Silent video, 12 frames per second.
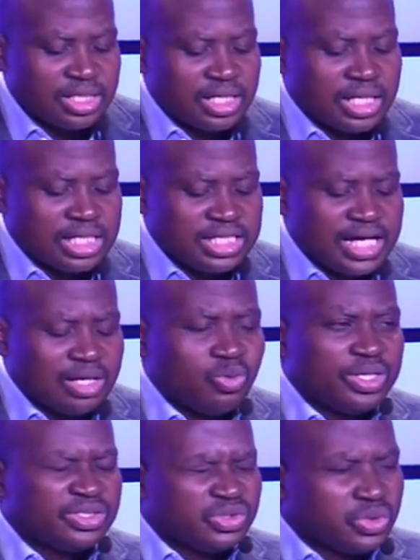And that
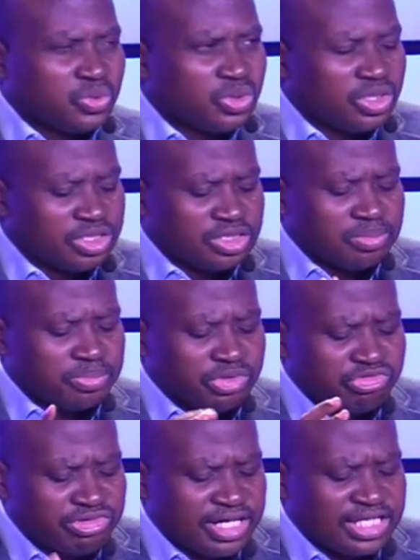went towards
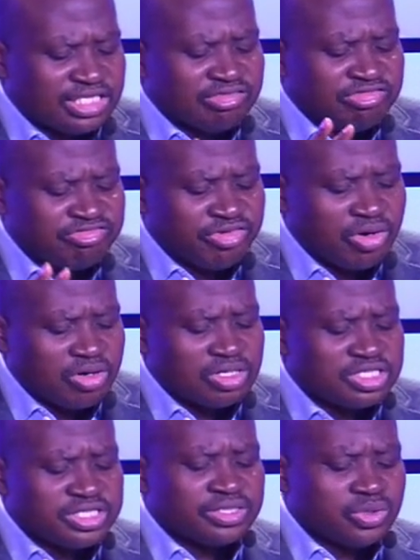providing
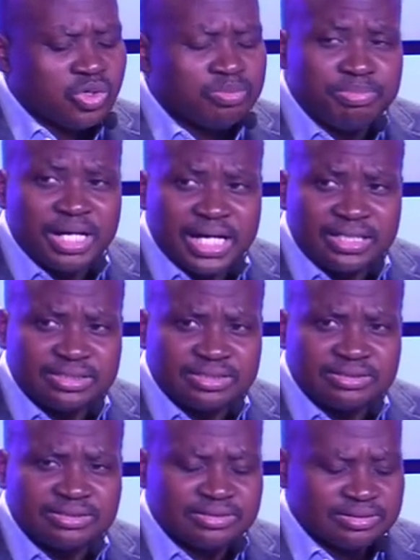400 oat bags,
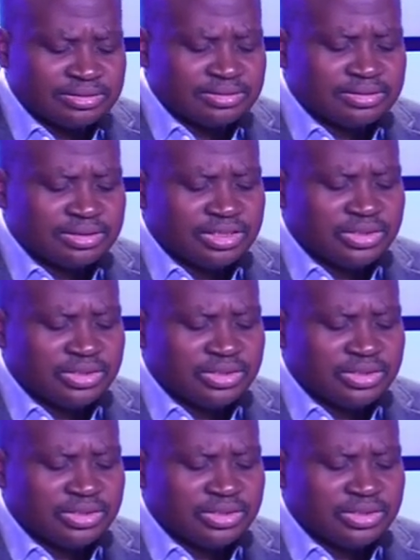you